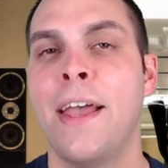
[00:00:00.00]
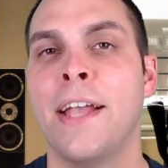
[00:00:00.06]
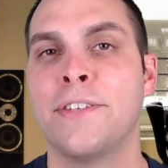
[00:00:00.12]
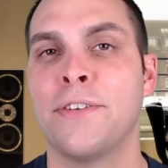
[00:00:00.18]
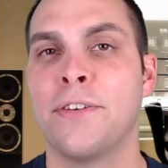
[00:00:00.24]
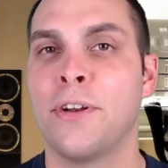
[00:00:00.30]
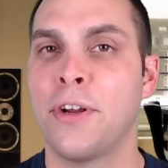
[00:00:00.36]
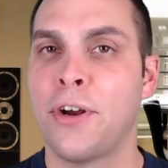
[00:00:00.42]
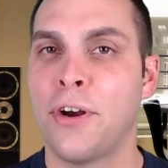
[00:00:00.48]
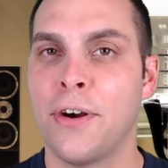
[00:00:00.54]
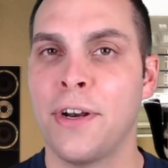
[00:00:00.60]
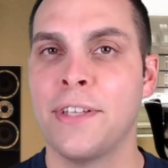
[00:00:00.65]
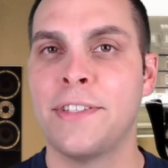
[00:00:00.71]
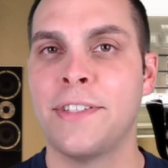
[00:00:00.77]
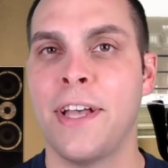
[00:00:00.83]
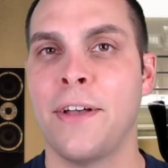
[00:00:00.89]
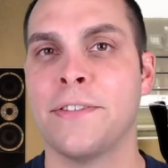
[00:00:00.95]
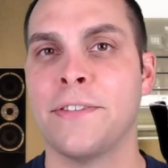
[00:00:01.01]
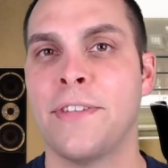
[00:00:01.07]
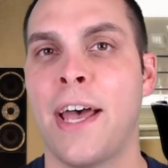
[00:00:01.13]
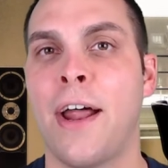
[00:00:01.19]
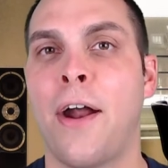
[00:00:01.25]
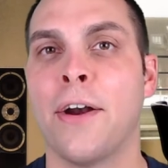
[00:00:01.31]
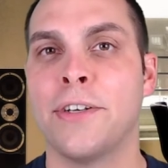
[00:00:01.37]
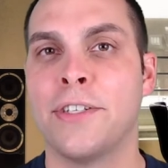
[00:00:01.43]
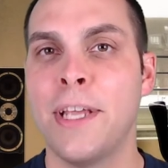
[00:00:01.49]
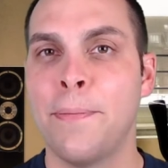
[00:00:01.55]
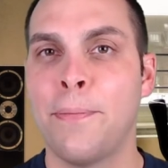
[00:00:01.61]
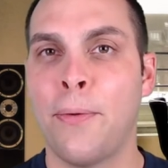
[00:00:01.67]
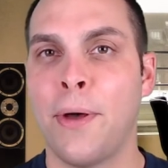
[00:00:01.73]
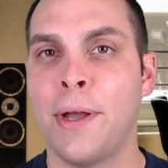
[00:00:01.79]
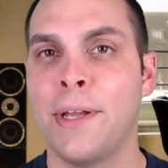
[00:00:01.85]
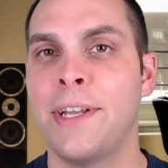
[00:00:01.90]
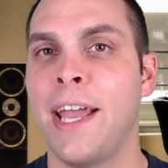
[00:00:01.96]
It's going to occur in cells that are
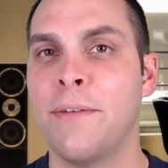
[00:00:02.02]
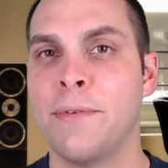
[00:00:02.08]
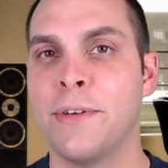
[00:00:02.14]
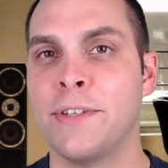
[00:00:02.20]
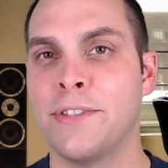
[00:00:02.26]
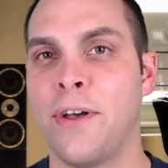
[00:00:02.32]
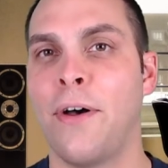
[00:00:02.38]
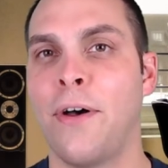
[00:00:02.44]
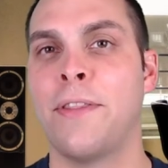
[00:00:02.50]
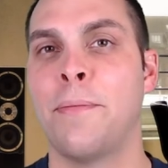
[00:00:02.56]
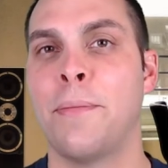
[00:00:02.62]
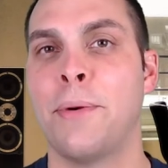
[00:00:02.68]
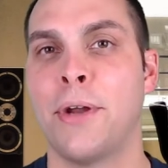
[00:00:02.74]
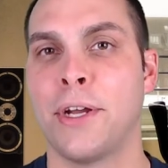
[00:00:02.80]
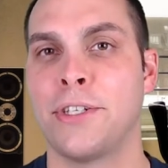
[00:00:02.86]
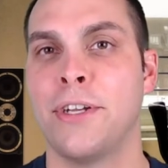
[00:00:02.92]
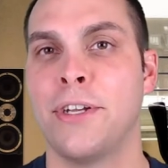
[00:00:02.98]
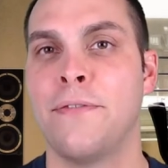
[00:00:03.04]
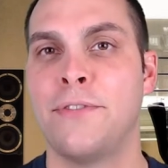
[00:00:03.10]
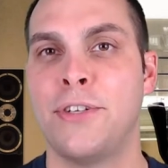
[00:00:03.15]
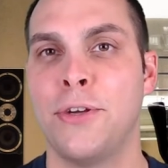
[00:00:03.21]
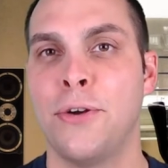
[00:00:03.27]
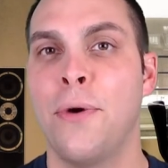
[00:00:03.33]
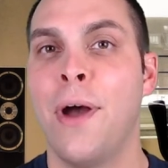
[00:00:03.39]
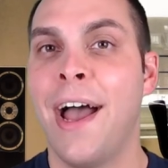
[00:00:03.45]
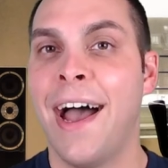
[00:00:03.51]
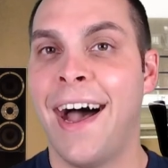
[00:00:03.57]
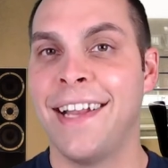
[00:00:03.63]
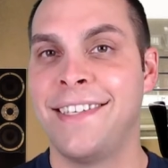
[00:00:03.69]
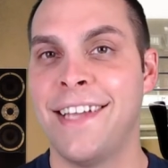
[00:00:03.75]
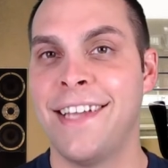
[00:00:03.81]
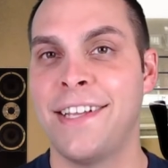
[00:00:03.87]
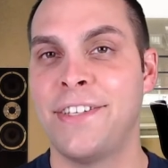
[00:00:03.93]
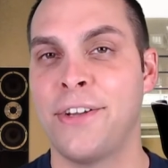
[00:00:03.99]
diploid and result in the production of two
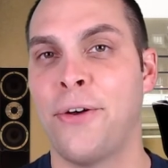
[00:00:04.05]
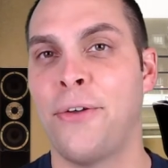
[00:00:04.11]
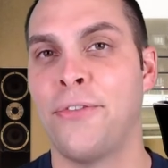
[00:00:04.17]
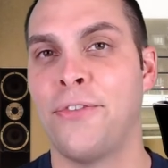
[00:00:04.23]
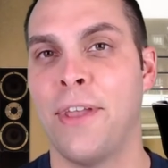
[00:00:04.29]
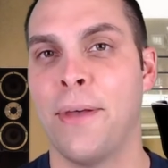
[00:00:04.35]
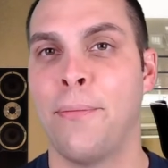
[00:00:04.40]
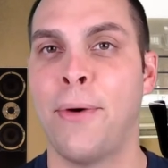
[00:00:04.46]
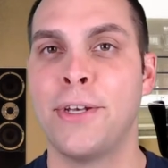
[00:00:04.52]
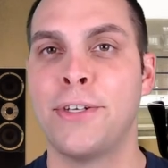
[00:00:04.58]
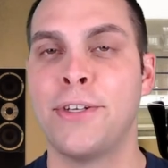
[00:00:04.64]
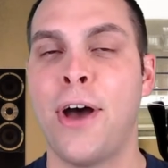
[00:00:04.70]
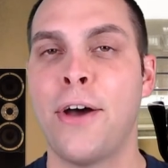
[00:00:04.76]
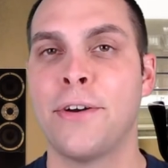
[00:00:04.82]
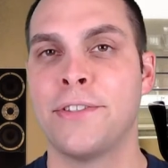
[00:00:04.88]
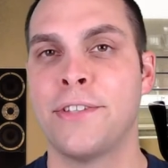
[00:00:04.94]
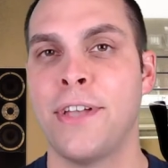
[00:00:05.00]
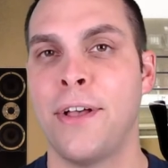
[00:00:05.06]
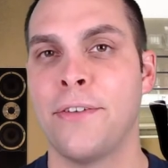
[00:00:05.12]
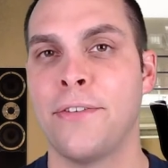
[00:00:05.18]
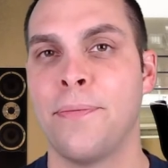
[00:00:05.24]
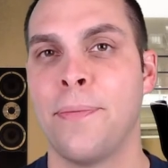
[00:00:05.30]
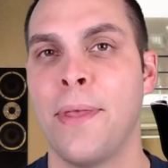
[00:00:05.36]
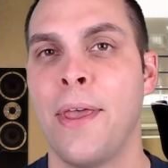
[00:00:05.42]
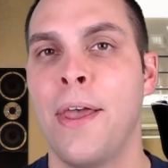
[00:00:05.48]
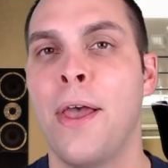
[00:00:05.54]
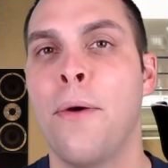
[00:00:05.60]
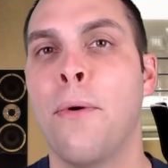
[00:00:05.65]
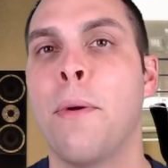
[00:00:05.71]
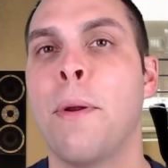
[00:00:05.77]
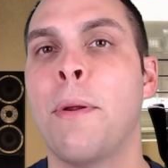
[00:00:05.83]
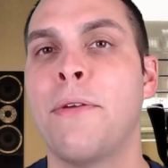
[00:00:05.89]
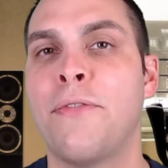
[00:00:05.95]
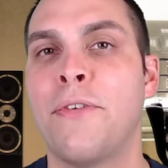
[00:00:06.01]
identical diploid daughter cells.
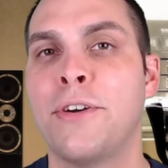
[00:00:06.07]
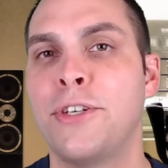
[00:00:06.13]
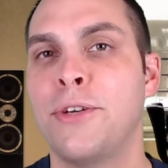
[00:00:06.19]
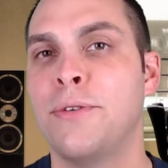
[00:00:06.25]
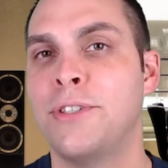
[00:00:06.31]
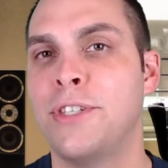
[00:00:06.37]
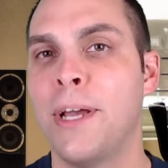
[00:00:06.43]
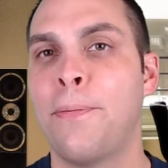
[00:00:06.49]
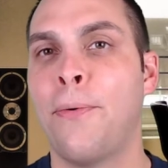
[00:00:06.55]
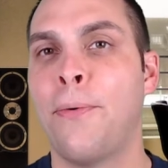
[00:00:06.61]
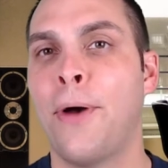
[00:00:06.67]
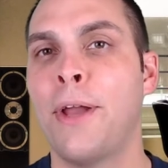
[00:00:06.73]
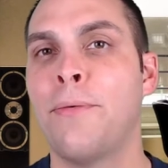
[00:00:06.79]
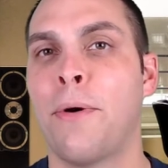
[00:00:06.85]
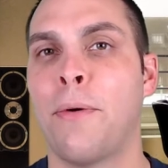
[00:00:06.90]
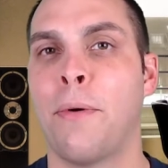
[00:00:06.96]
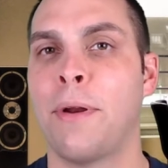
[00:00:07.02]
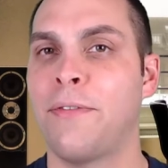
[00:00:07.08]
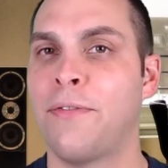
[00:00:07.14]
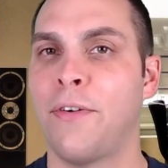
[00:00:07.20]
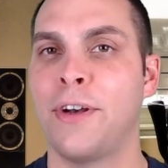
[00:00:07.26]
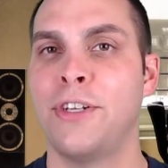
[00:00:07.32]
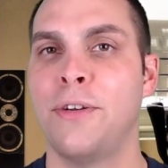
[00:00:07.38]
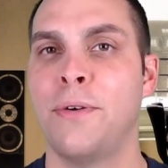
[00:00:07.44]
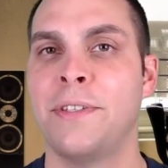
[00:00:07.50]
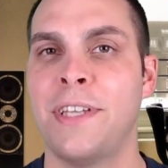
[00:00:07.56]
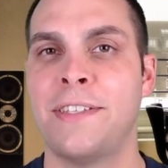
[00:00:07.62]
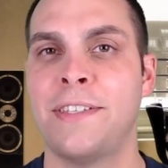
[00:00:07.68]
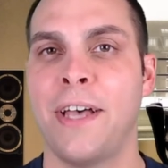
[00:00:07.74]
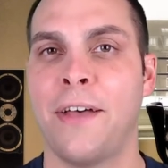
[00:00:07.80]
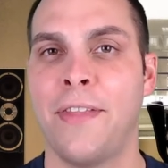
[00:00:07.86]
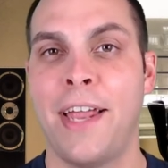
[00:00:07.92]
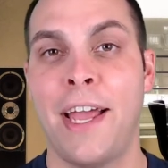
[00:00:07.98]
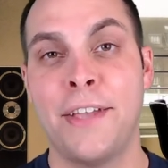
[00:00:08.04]
When we refer to diploid, what we're referring to is a
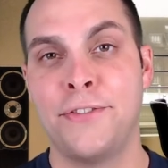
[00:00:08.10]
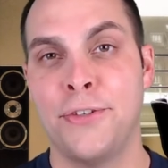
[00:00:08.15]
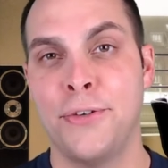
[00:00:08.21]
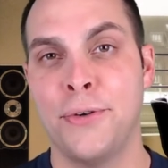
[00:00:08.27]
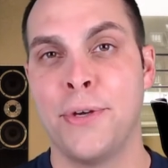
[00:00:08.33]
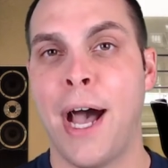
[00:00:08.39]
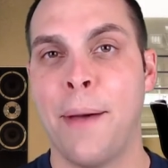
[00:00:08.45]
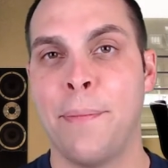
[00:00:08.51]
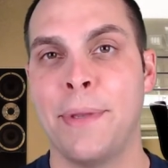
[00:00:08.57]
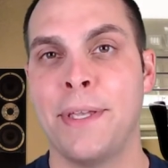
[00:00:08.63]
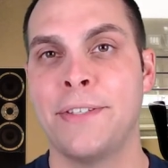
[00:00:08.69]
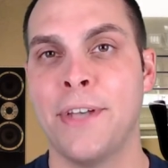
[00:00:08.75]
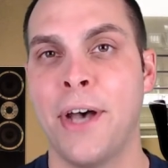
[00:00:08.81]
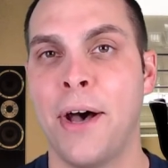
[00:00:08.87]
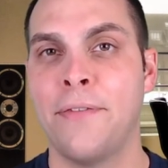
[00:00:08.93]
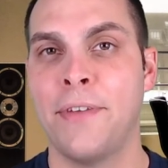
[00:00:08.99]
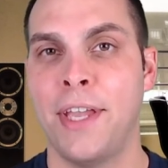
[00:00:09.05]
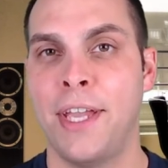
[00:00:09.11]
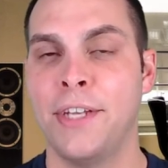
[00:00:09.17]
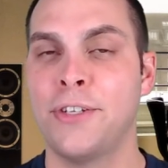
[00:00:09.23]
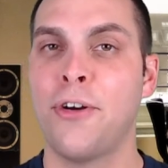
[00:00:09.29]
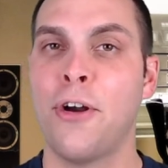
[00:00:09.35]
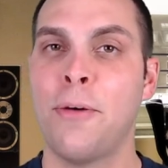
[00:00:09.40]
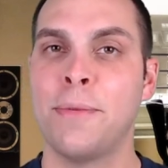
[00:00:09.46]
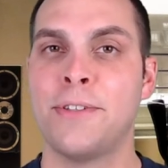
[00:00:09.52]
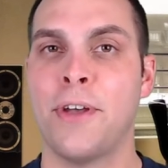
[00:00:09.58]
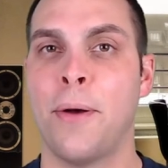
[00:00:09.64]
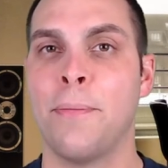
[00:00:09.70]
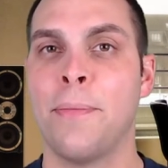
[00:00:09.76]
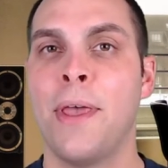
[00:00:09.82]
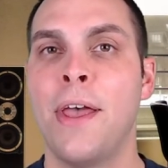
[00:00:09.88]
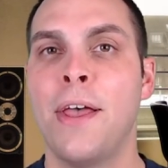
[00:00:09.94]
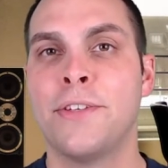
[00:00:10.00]
cell that has two copies of each chromosome.